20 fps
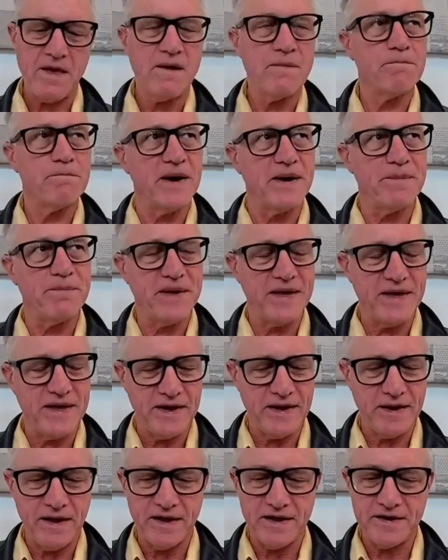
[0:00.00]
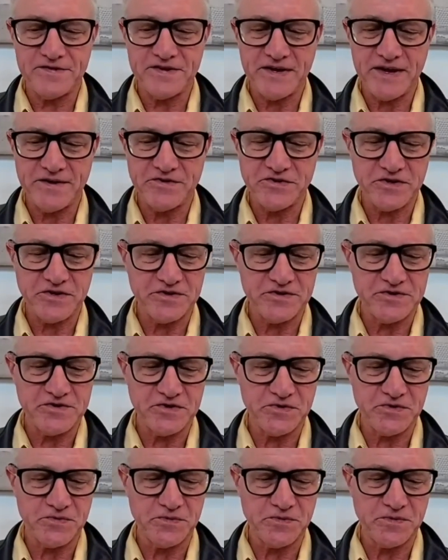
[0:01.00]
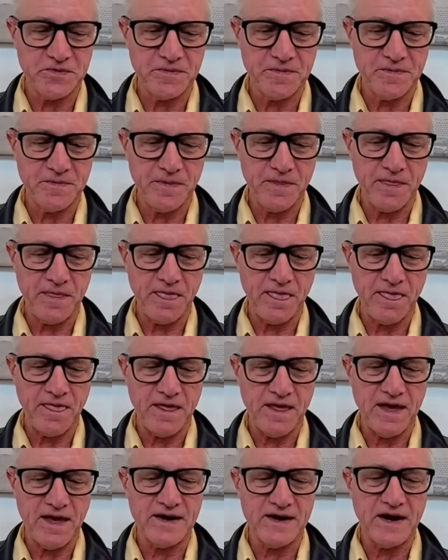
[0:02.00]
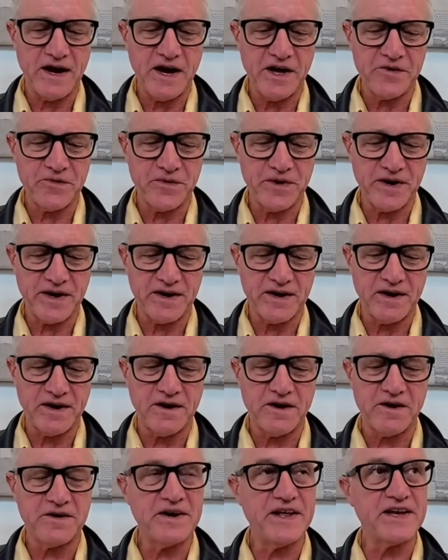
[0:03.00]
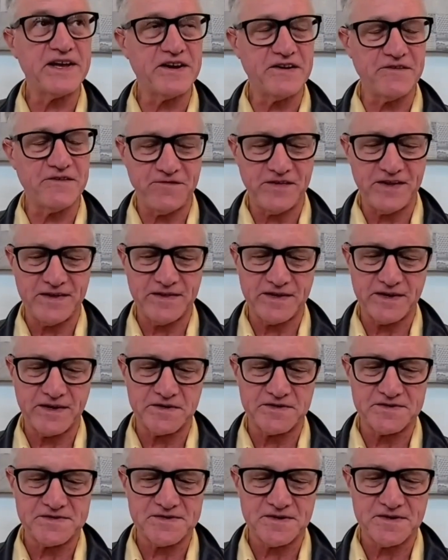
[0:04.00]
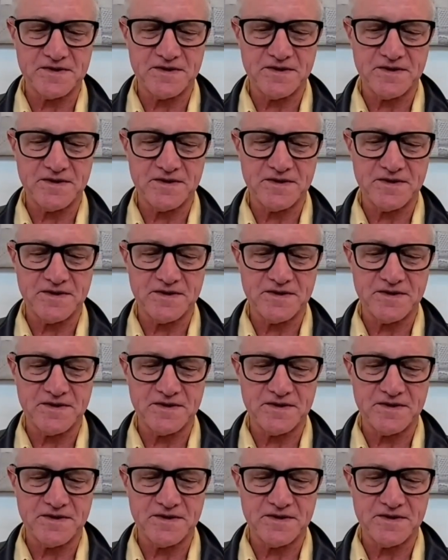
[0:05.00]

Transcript: By paying attention to and honoring our negative feelings,